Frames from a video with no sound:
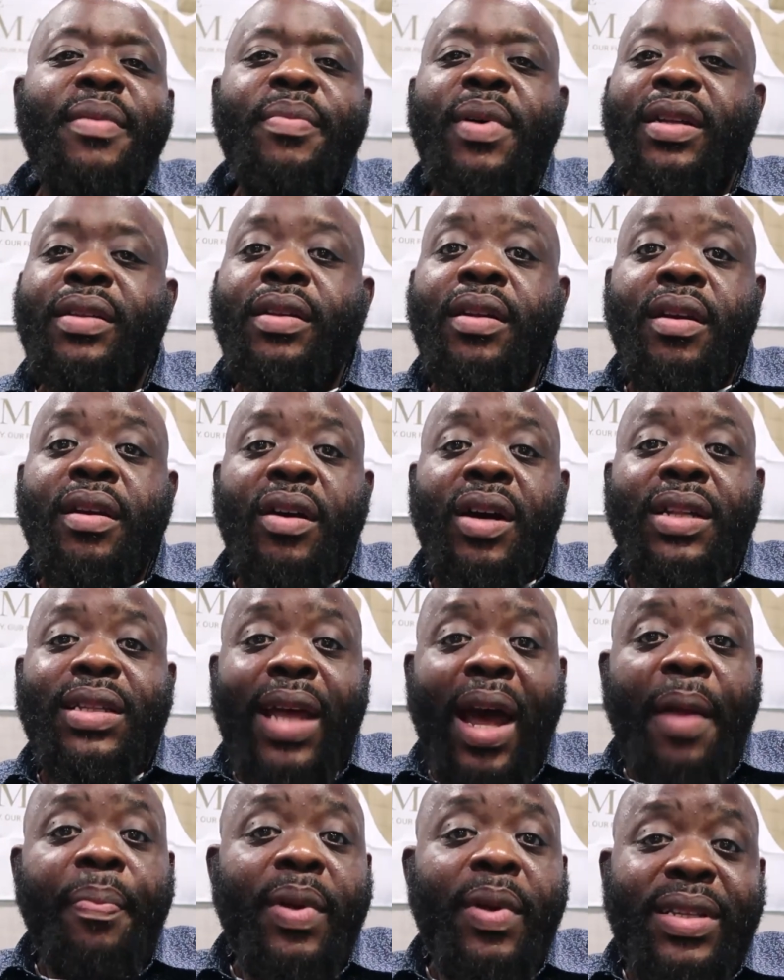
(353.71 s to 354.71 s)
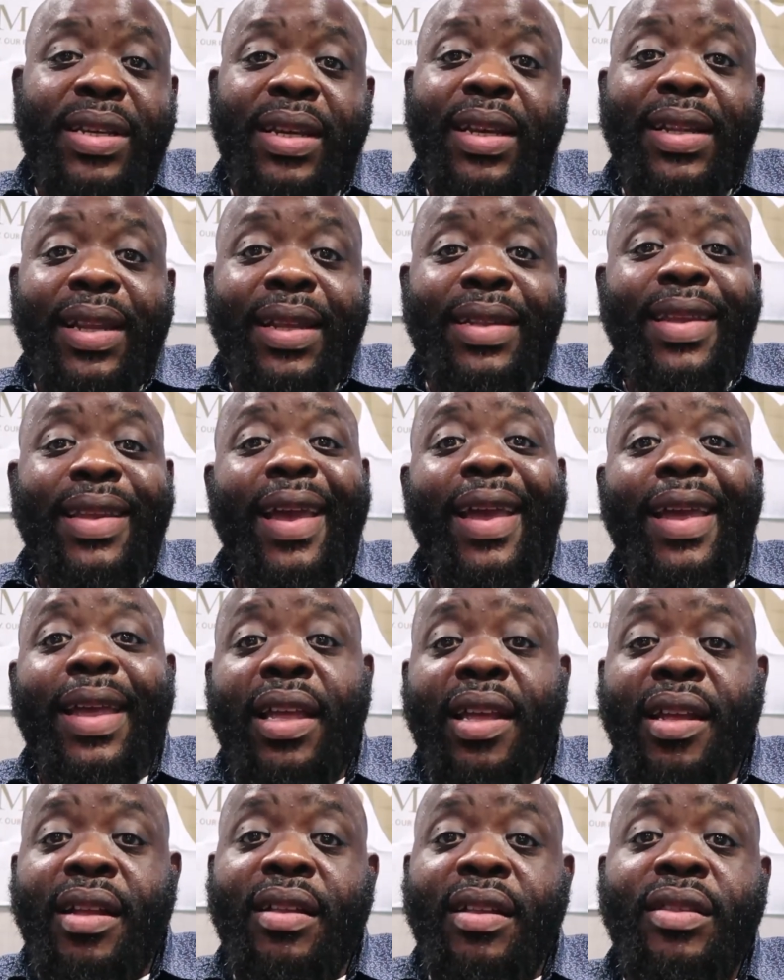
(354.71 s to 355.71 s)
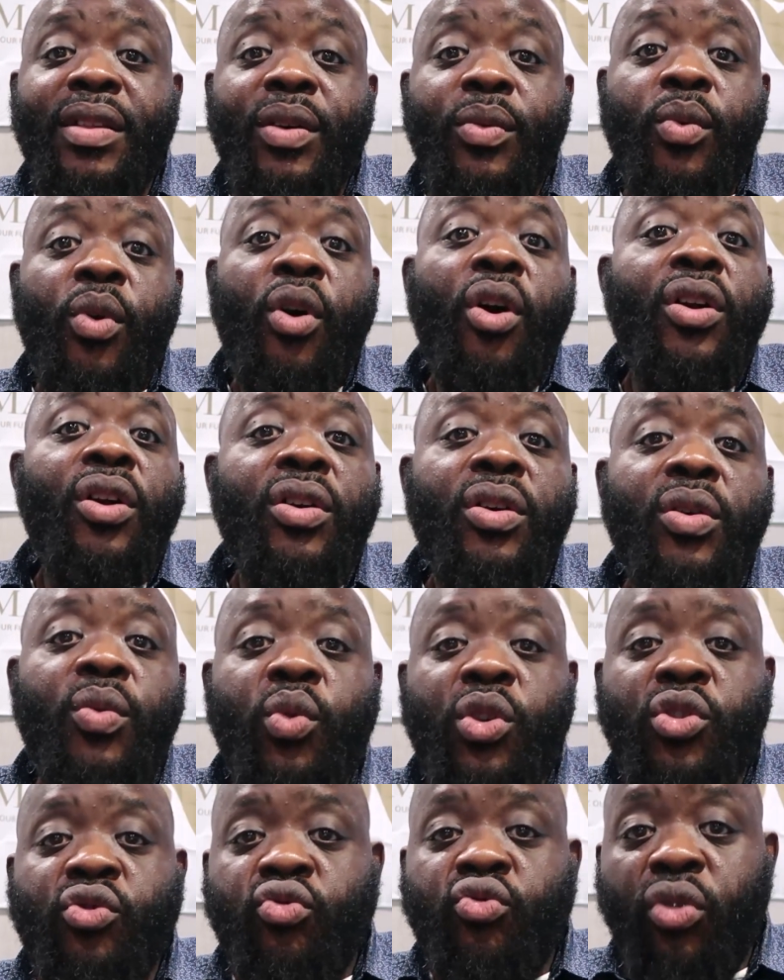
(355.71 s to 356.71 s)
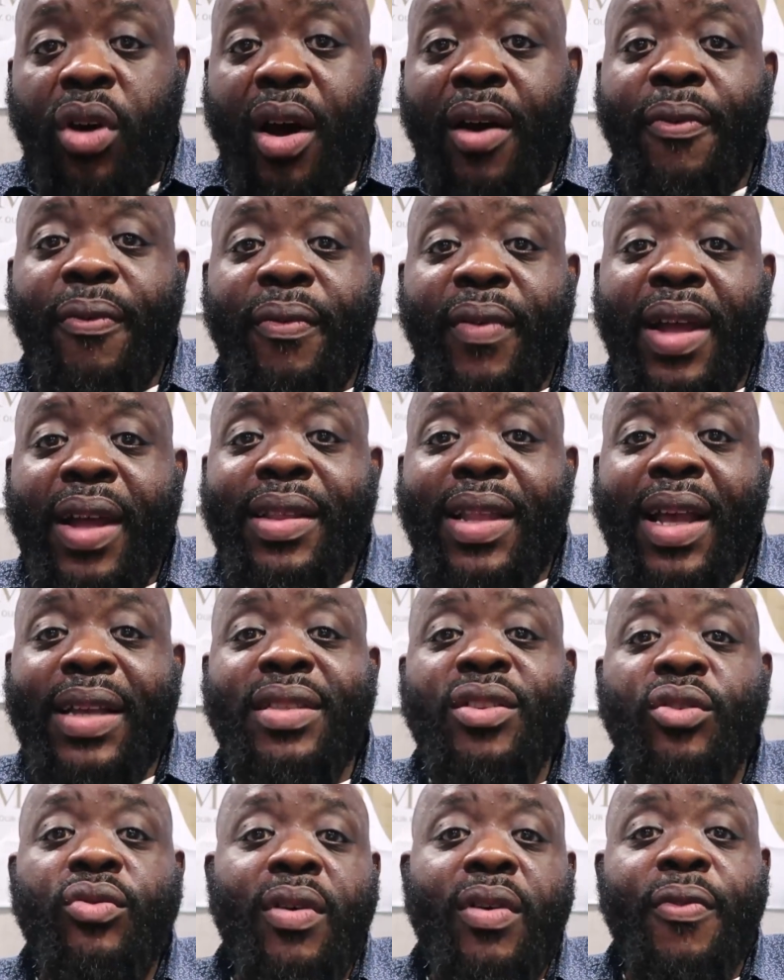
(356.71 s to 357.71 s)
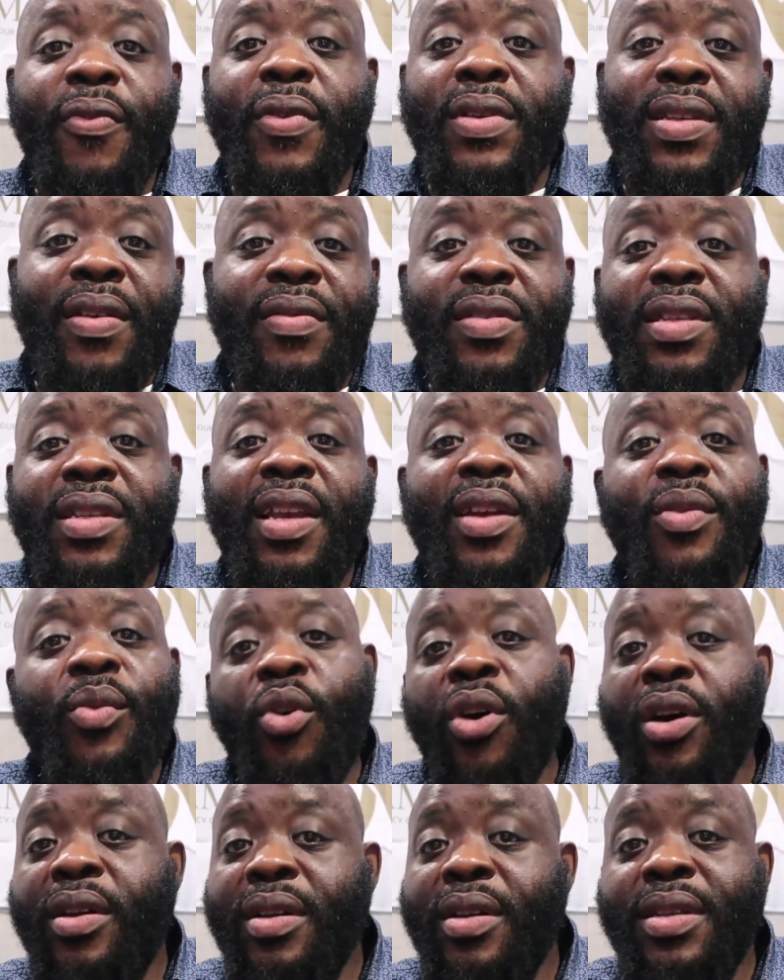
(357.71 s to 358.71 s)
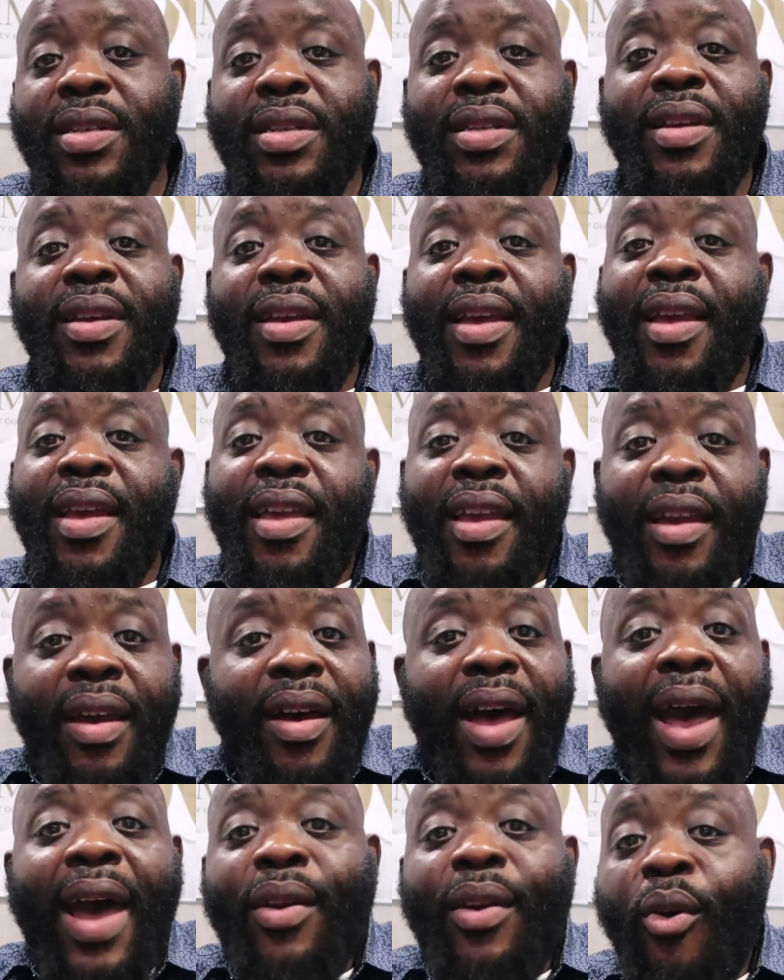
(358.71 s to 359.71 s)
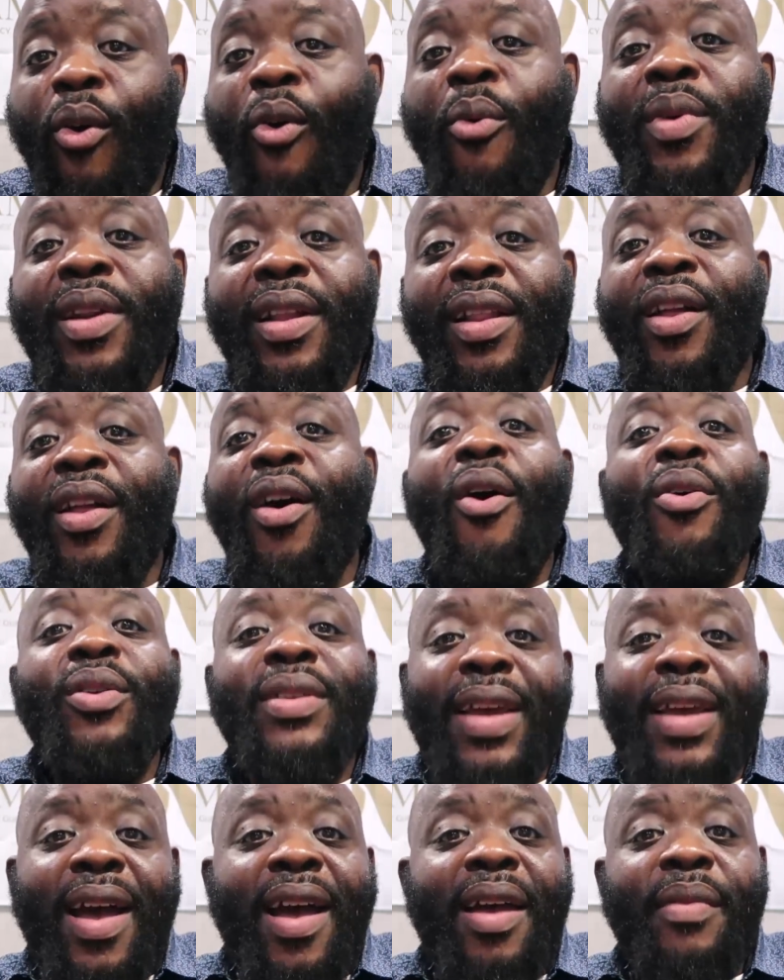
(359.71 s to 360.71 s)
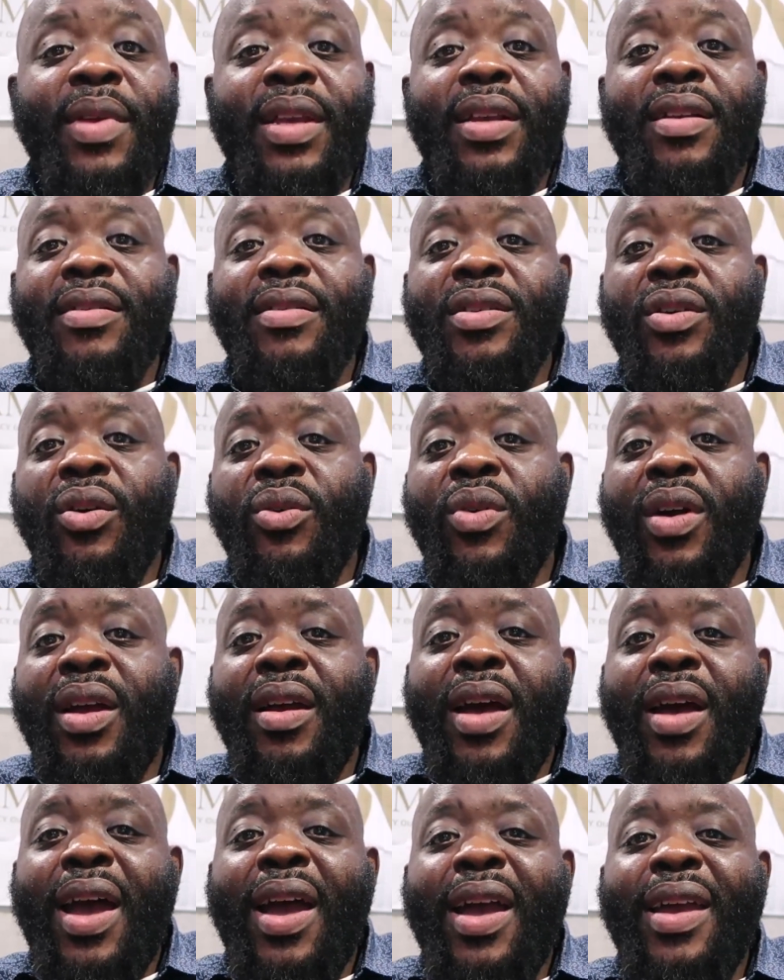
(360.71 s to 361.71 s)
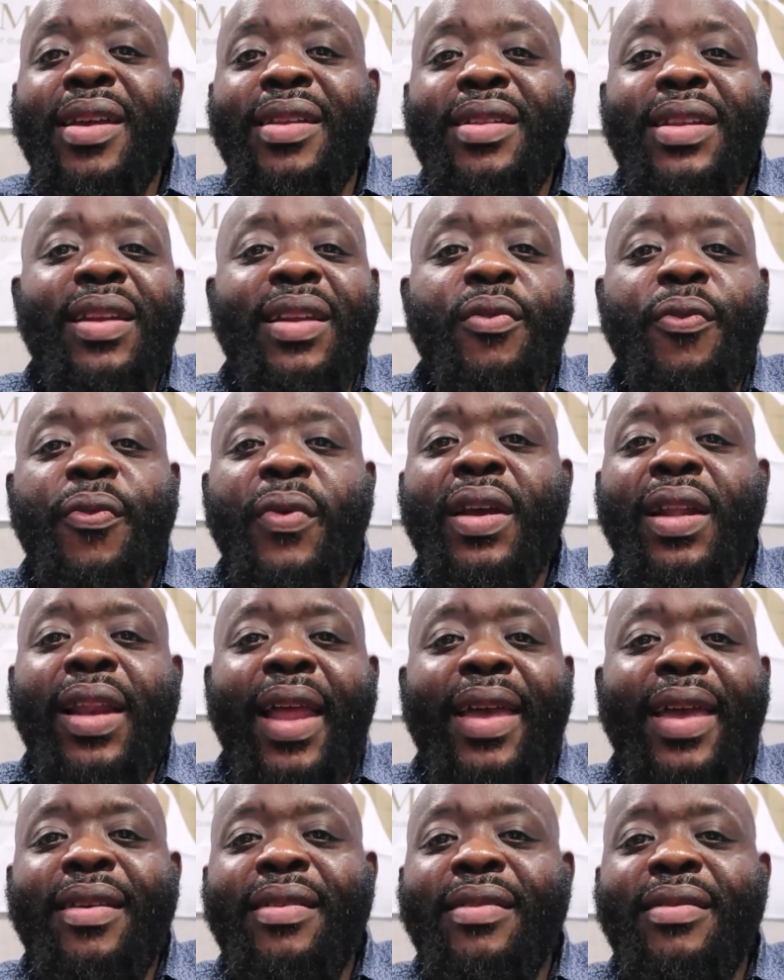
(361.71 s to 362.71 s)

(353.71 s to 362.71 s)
But on that particular day, the water was rough, and that's the roughest I've seen waters here at home in a long time. So I didn't feel like